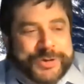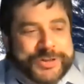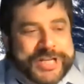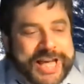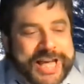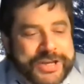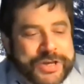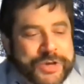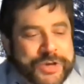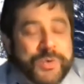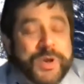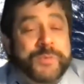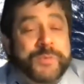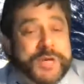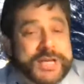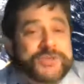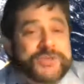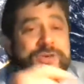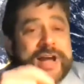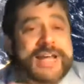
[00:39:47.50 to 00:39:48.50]
tell you, when
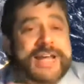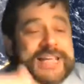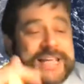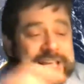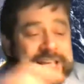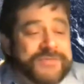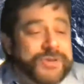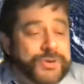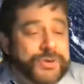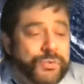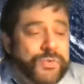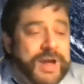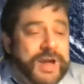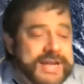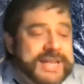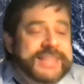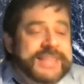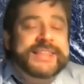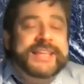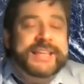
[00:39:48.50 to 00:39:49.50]
we try to even
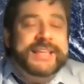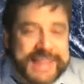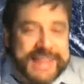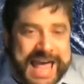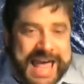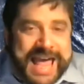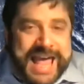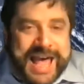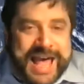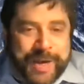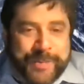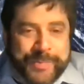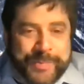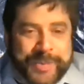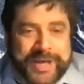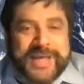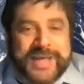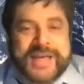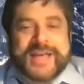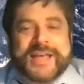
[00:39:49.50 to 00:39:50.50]
run in the lab,
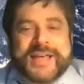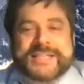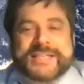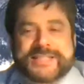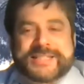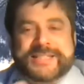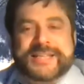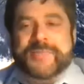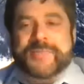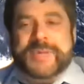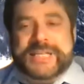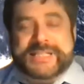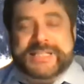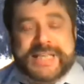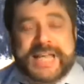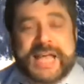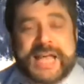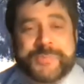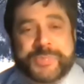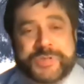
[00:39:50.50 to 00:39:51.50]
some
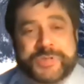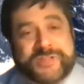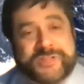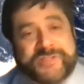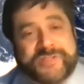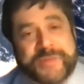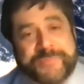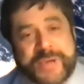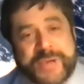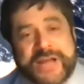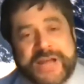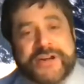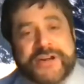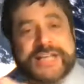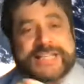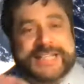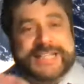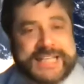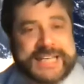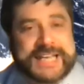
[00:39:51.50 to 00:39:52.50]
examples of
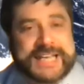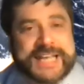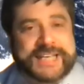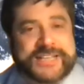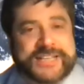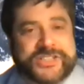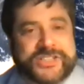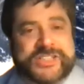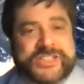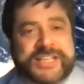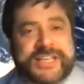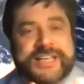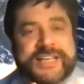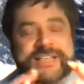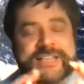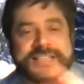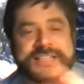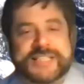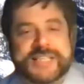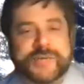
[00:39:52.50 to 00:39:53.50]
comparing
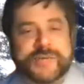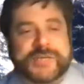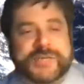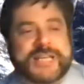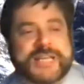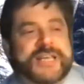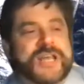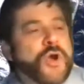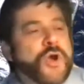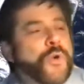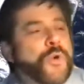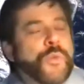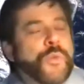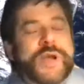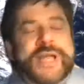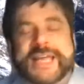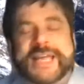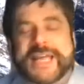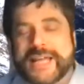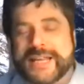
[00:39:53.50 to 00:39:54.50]
THC to CBD,
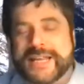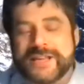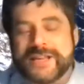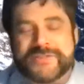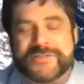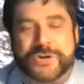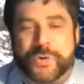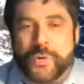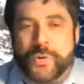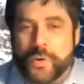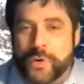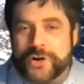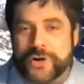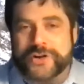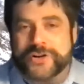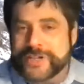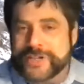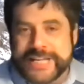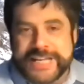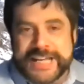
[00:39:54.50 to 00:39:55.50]
we can't even
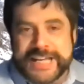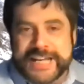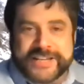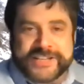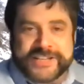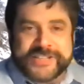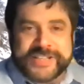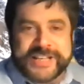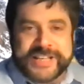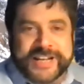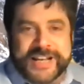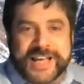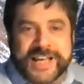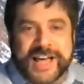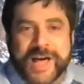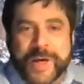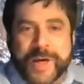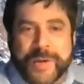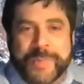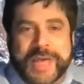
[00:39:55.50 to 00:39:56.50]
order THC to
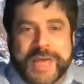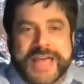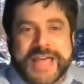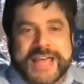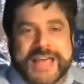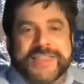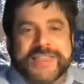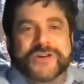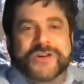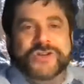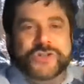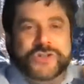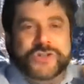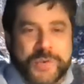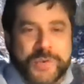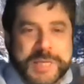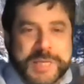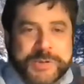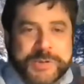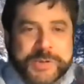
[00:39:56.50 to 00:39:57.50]
come. There are
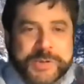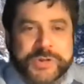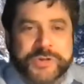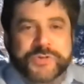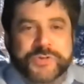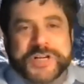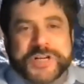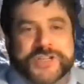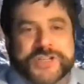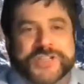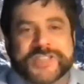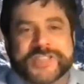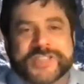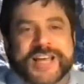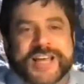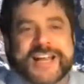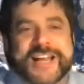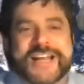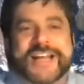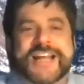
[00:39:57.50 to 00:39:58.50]
so many restrictions
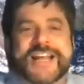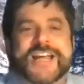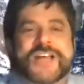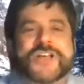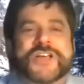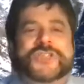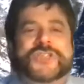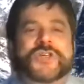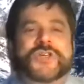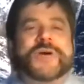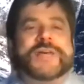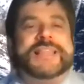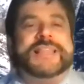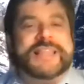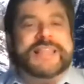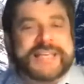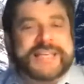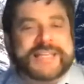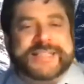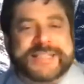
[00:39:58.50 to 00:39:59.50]
on it. So, at
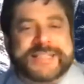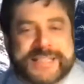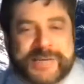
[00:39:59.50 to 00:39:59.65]
least